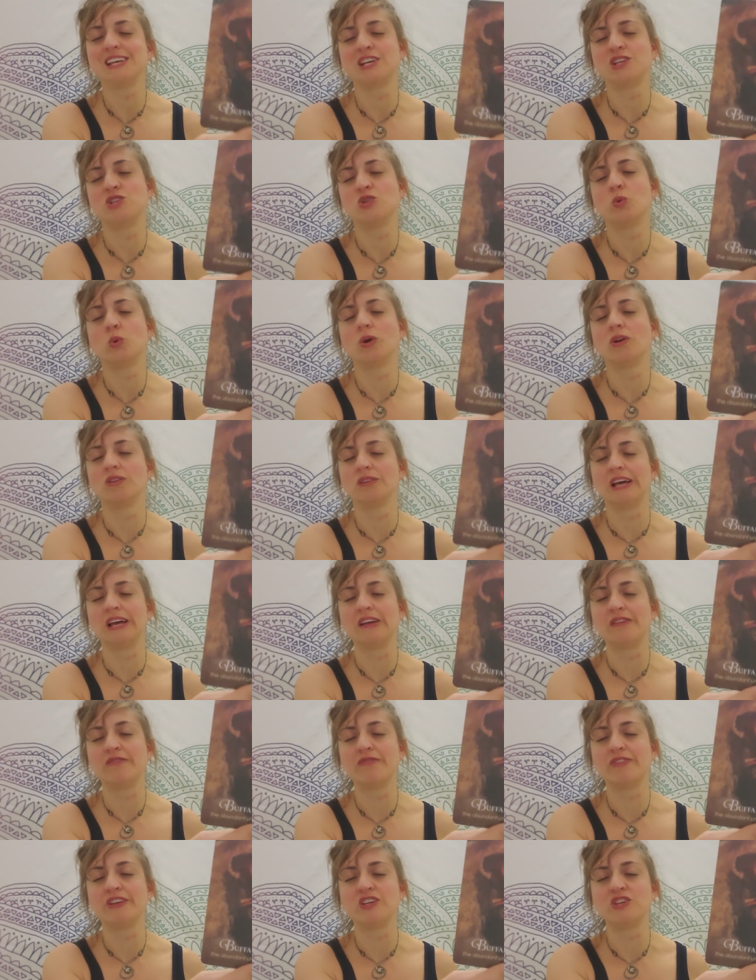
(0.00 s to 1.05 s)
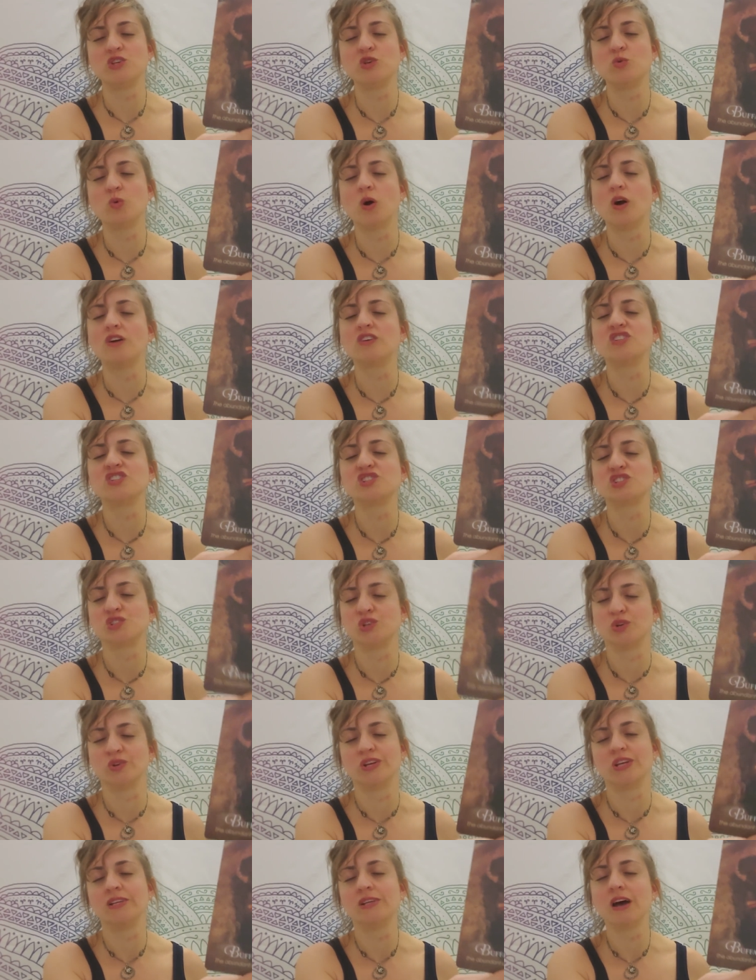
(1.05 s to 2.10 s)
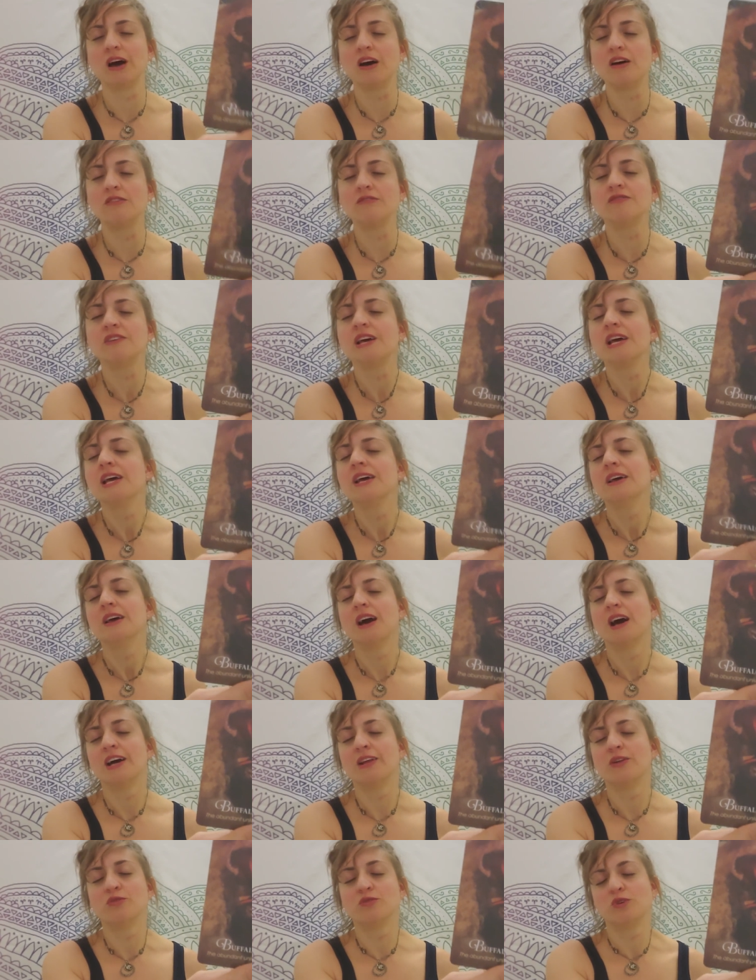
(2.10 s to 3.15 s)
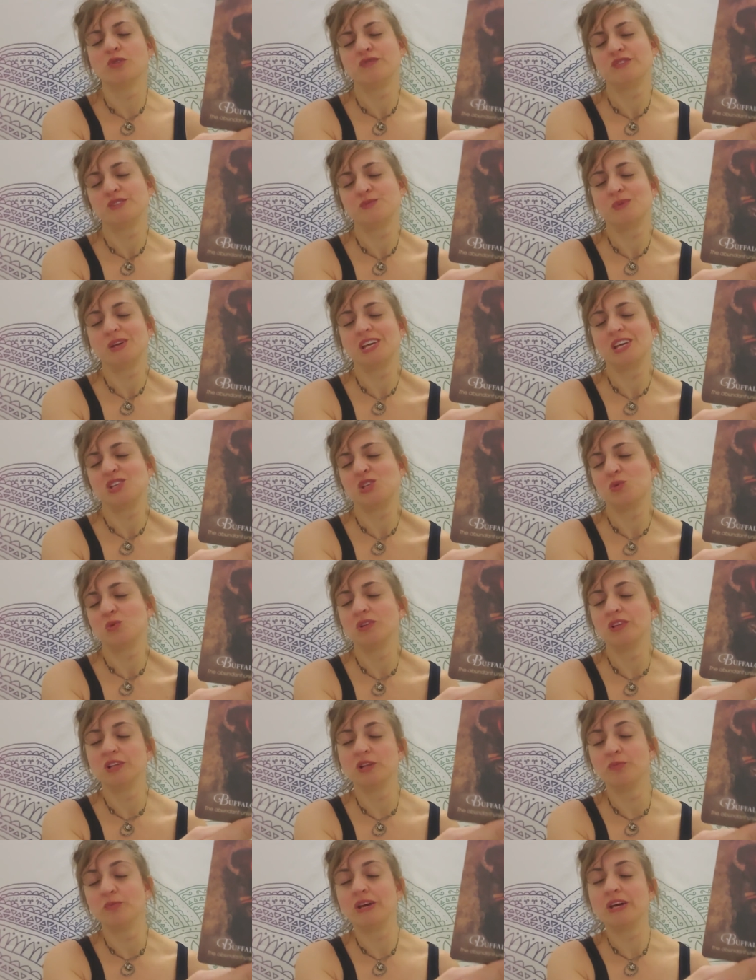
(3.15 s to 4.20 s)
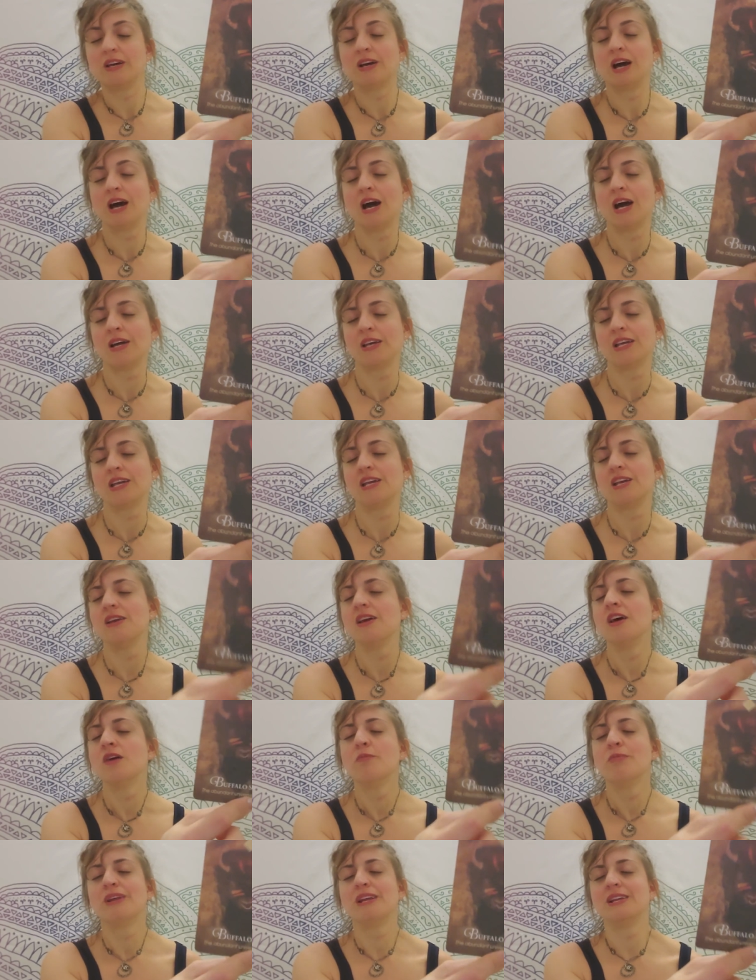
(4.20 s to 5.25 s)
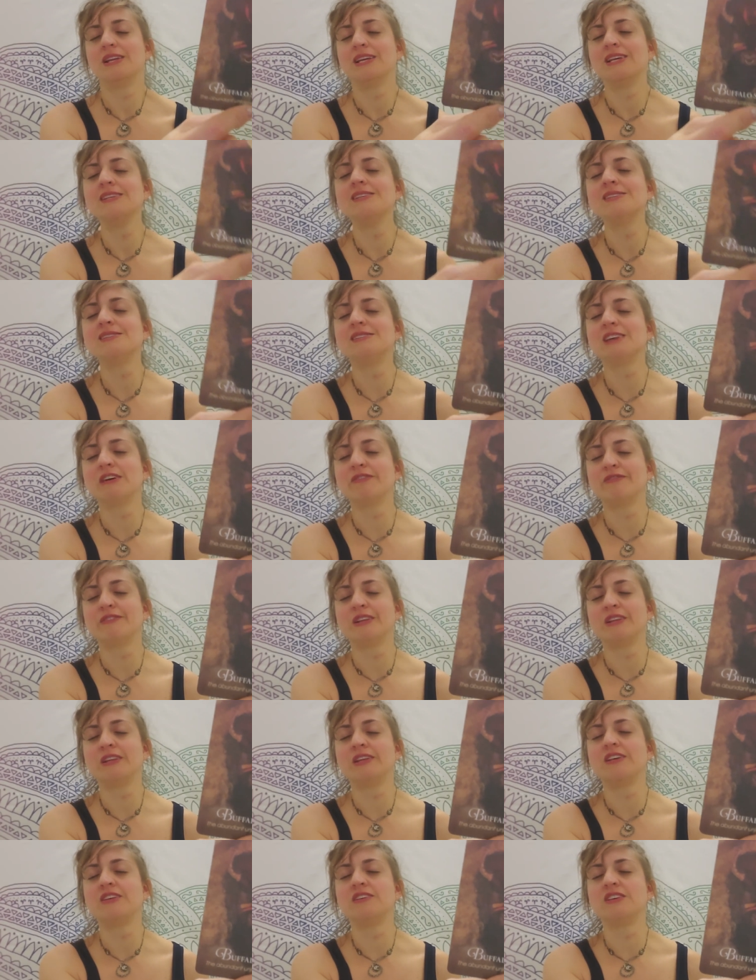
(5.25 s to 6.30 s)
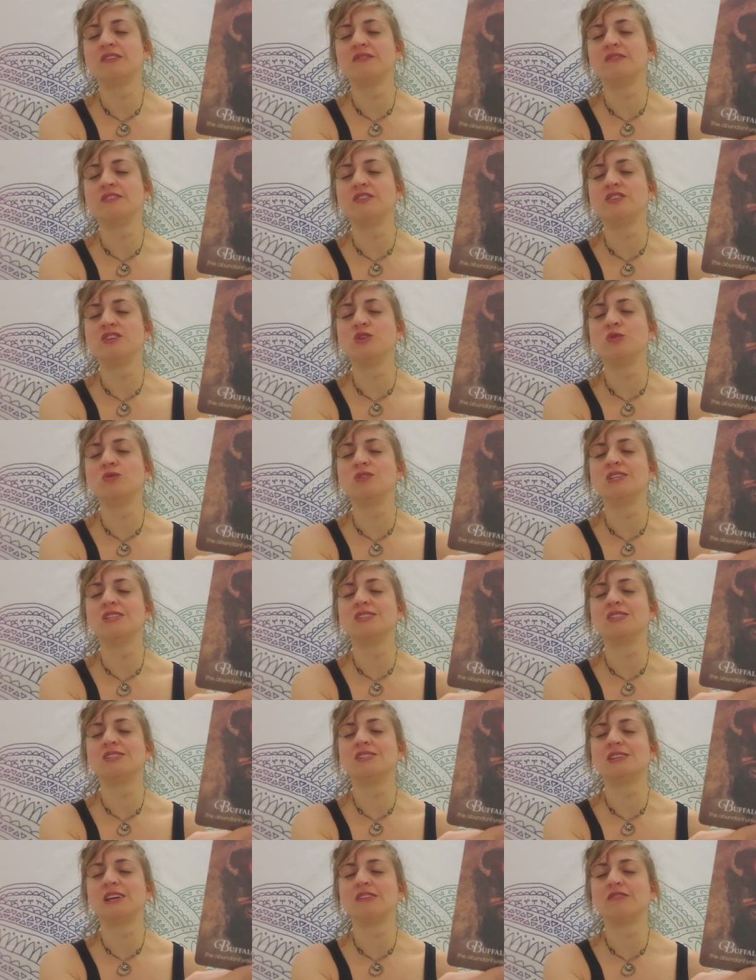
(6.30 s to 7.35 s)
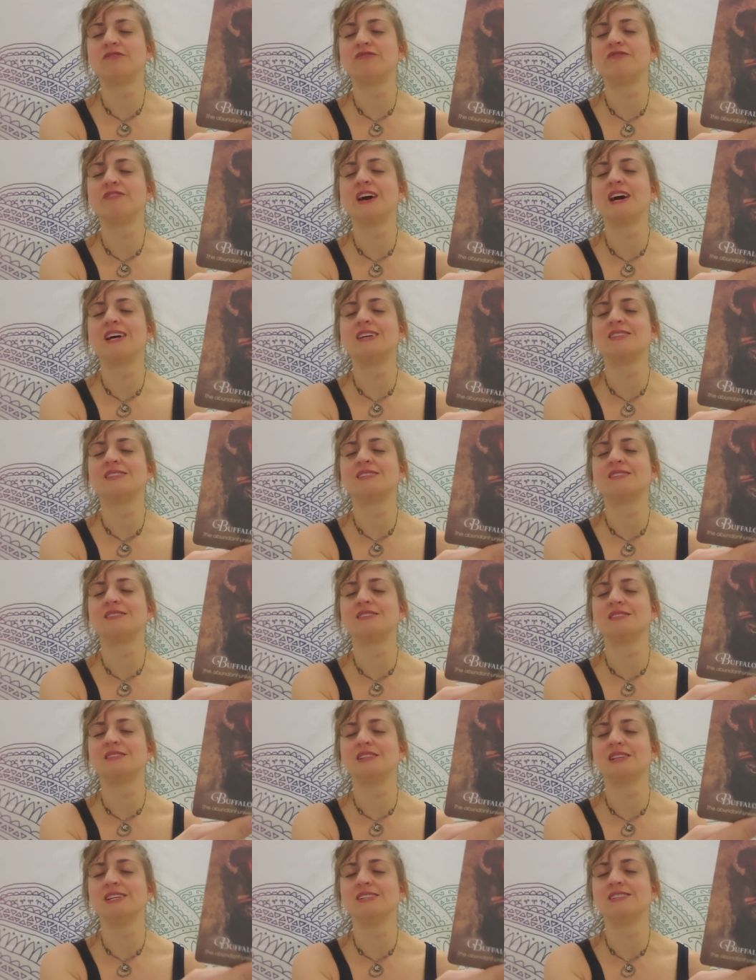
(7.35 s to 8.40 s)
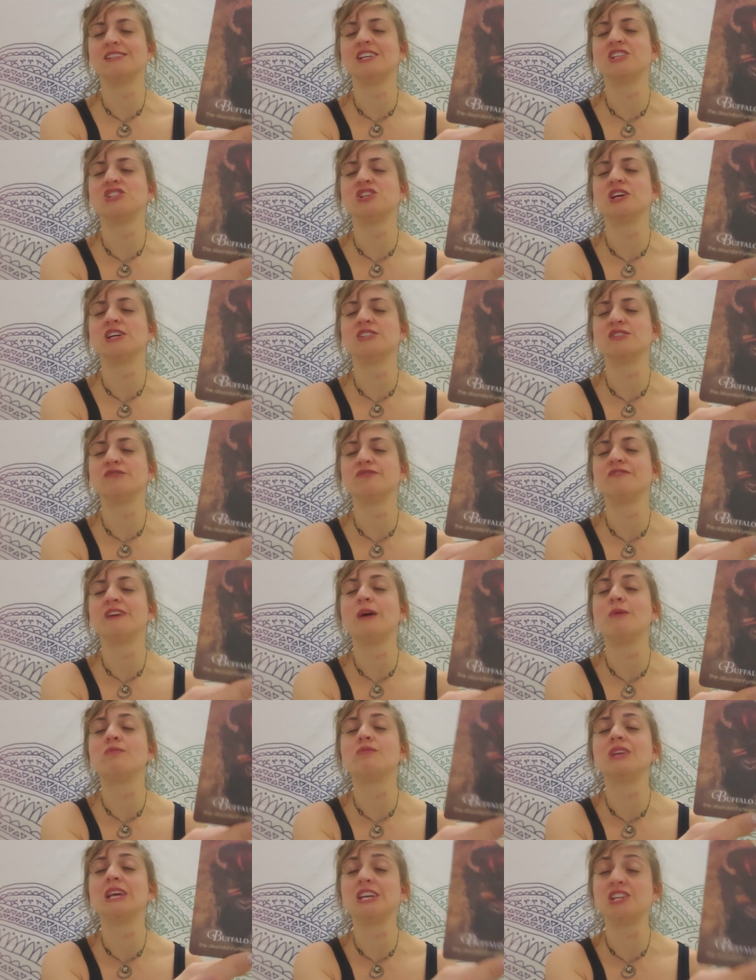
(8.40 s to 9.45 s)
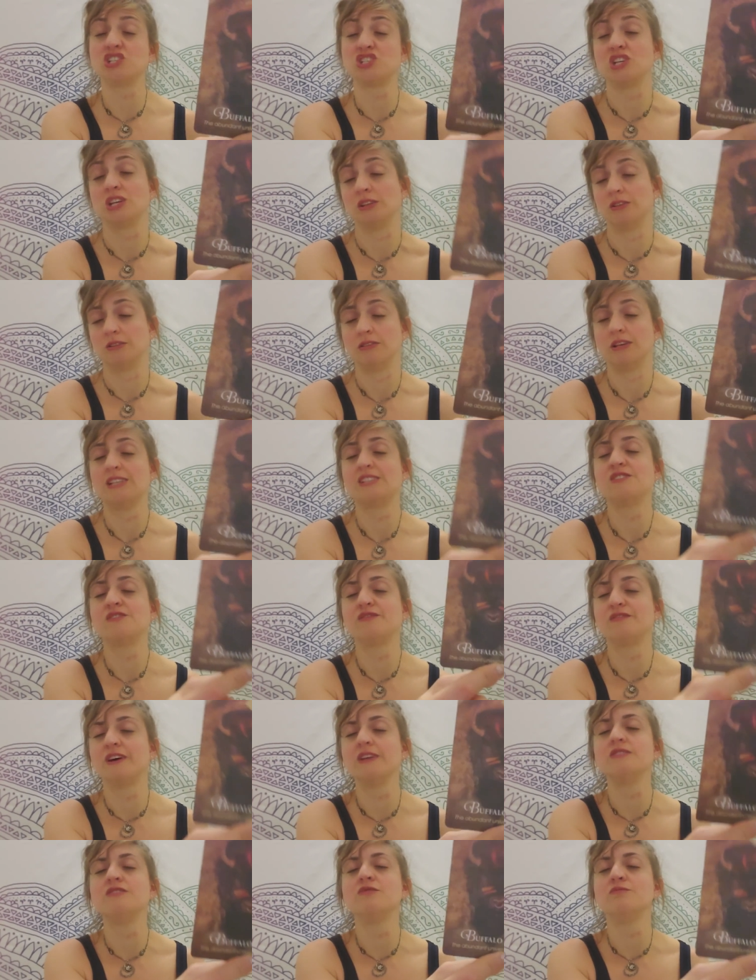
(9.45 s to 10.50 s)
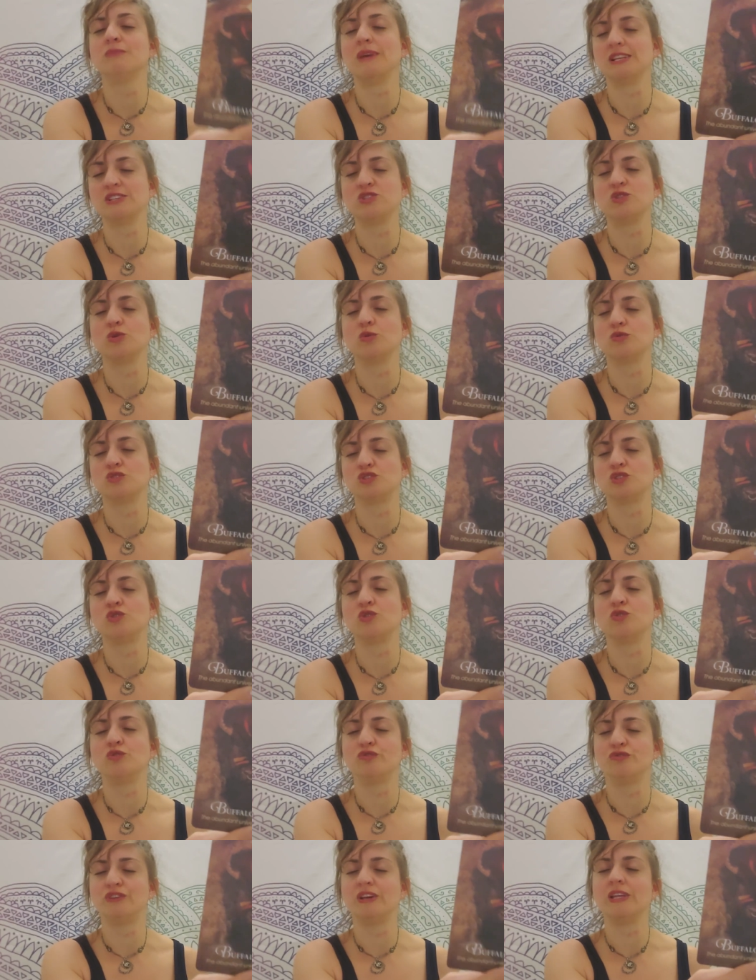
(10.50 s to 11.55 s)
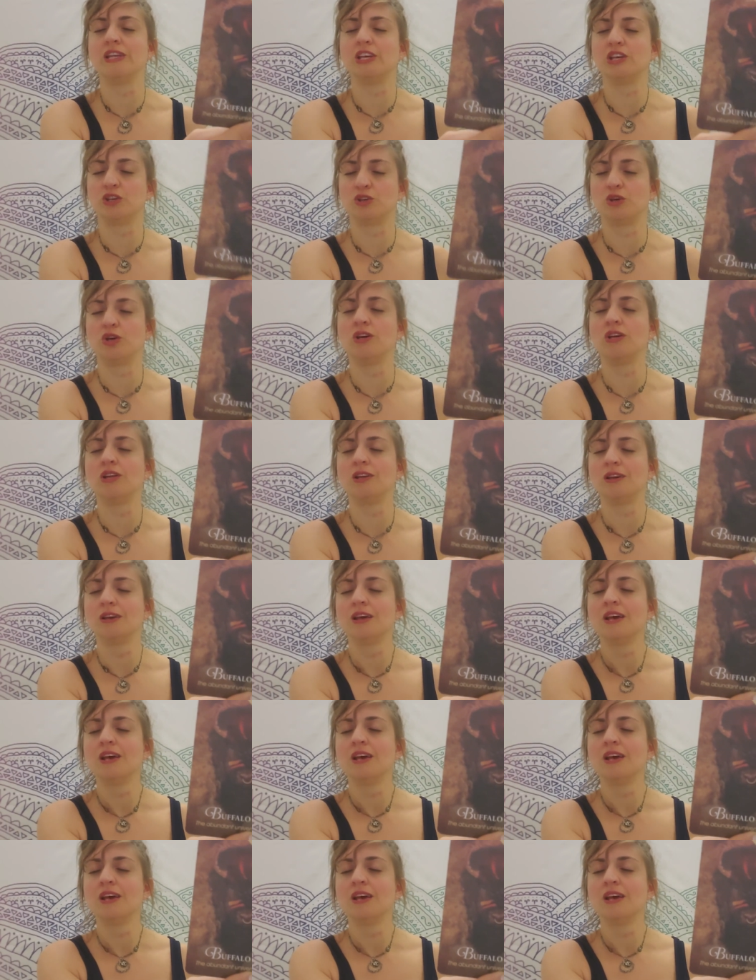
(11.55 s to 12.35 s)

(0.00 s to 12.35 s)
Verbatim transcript: in your life that you are certain of. I don't know if it's making you a little bit cocky, but it is definitely giving you this steadfastness. It's it's a foundation. It's fundamental to you feeling good